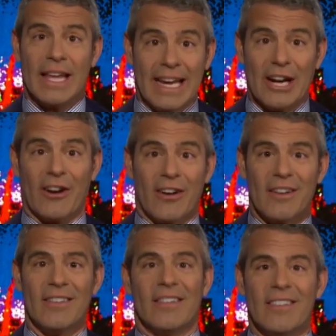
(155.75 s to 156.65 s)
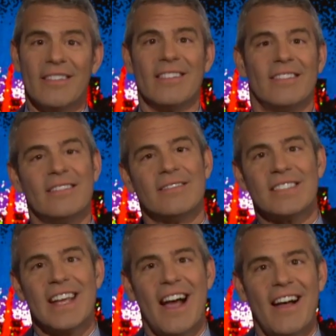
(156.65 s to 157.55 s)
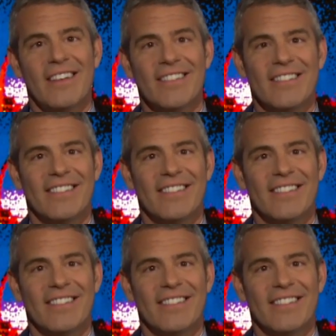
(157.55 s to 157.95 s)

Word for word: here. See ya.